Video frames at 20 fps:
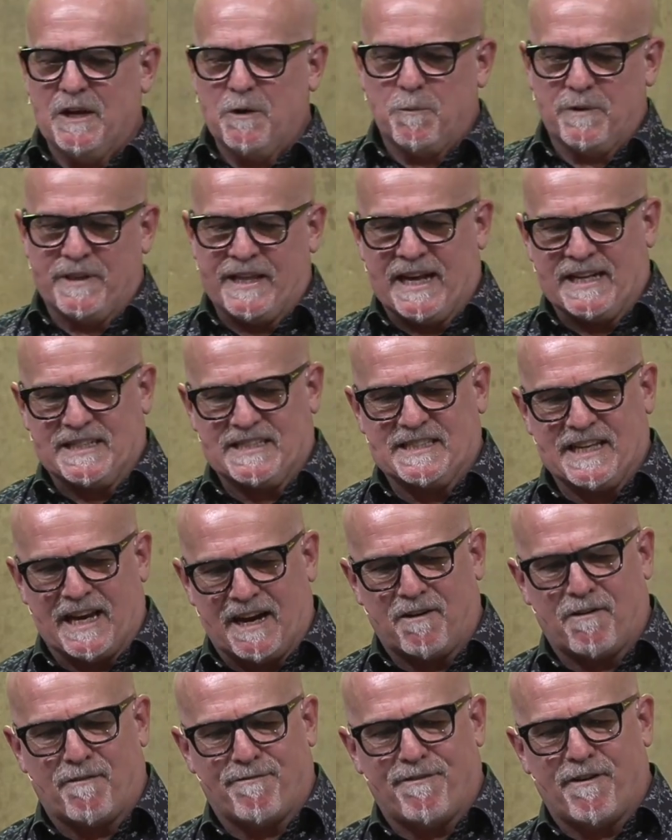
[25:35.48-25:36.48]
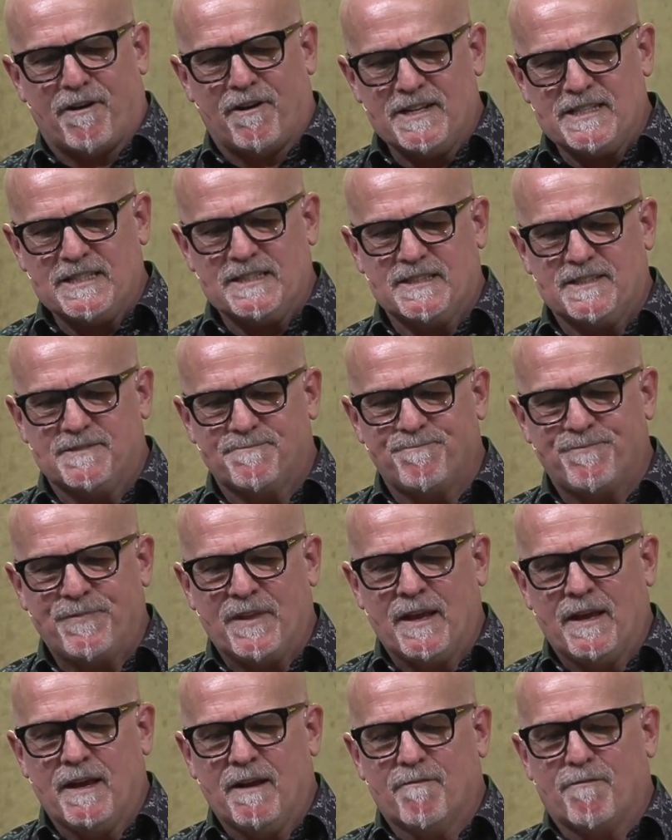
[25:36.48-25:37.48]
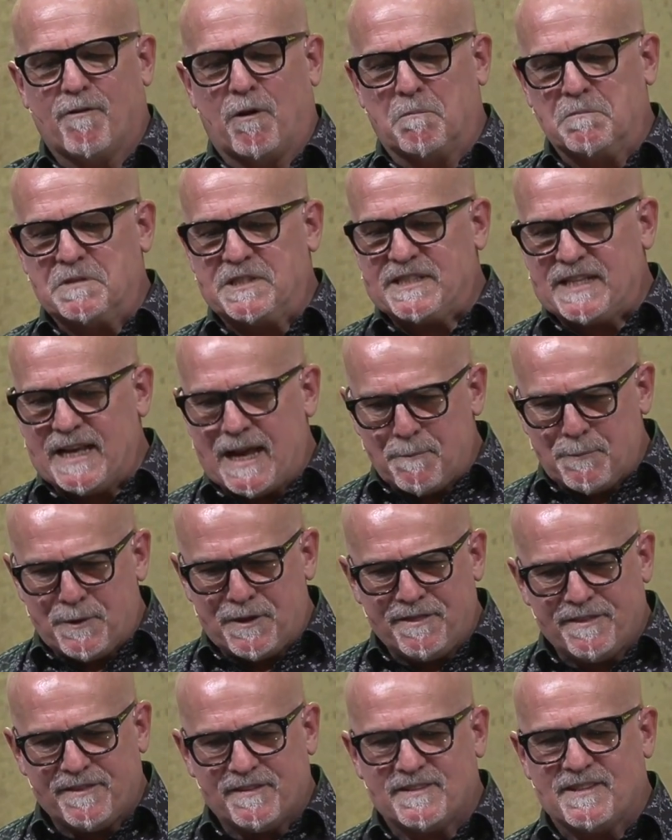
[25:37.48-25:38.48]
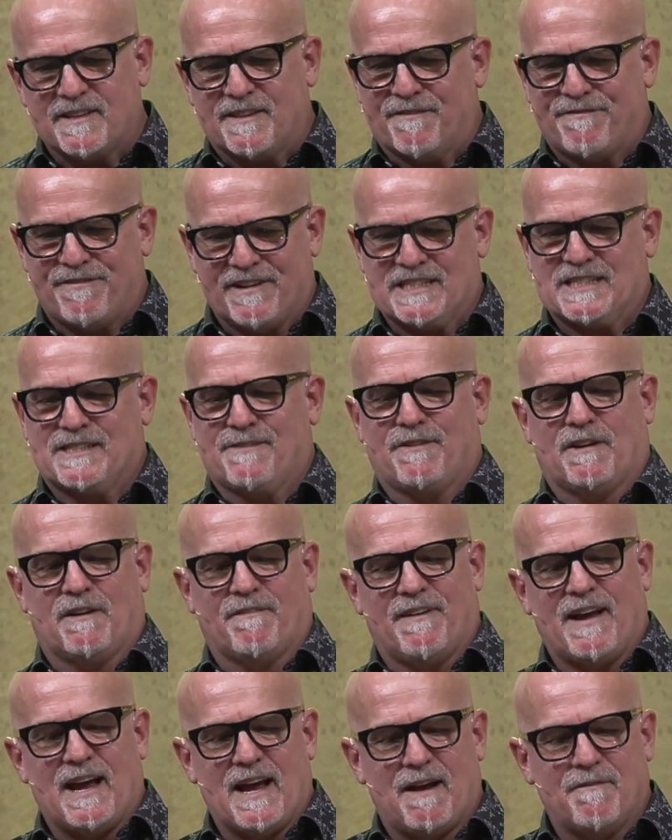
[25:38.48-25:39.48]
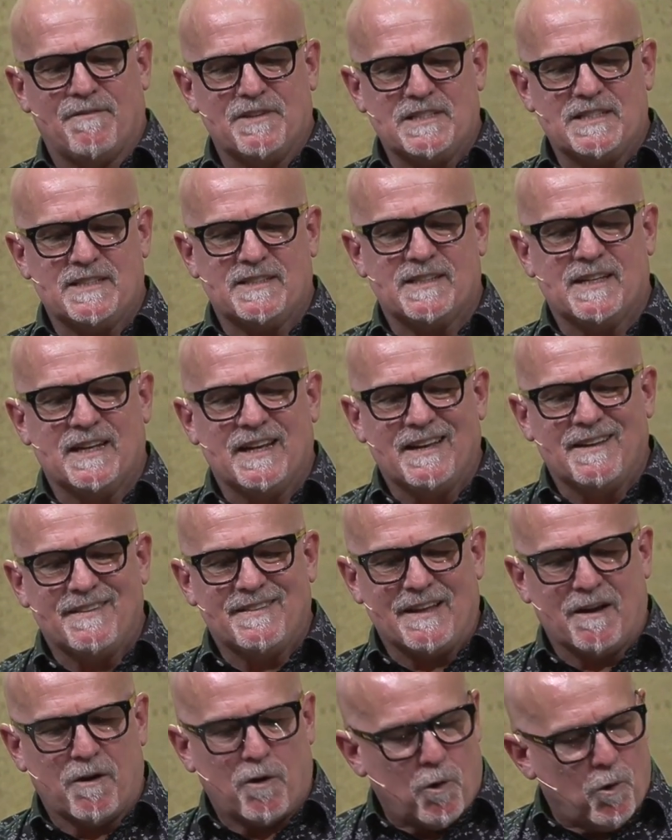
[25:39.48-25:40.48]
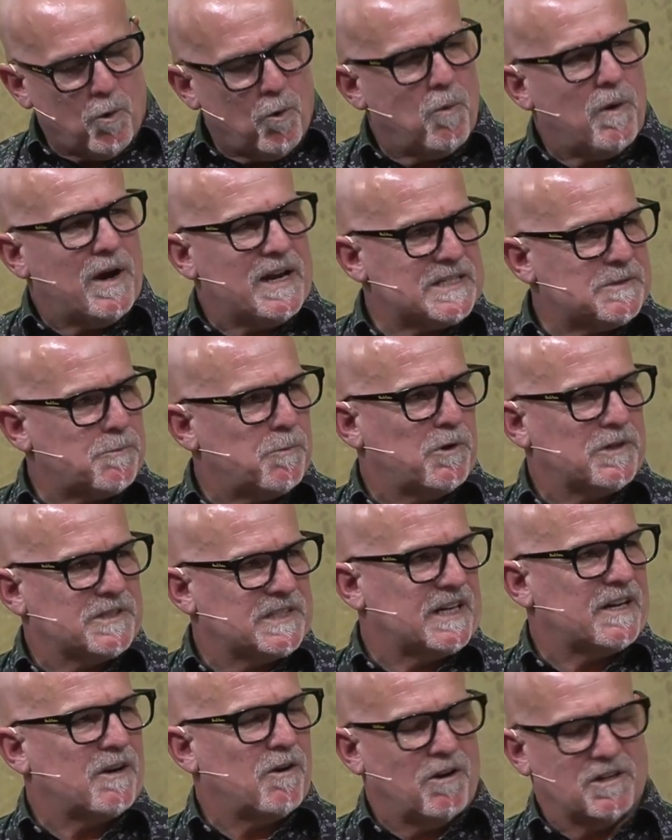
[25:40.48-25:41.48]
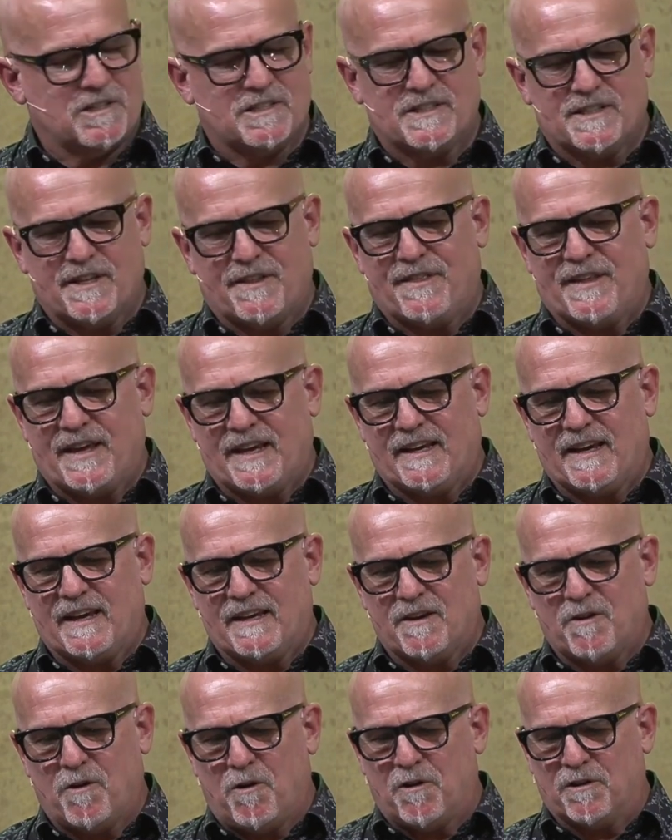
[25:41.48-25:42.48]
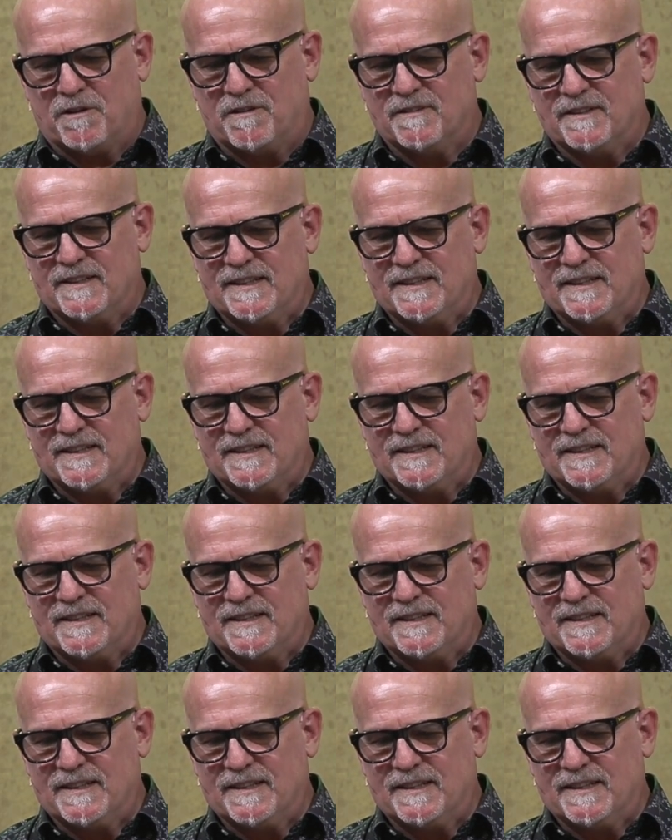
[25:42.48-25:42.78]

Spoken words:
without sacrifice. From Sabbath to the Festival of Harvests, there always was a cost to thanking God.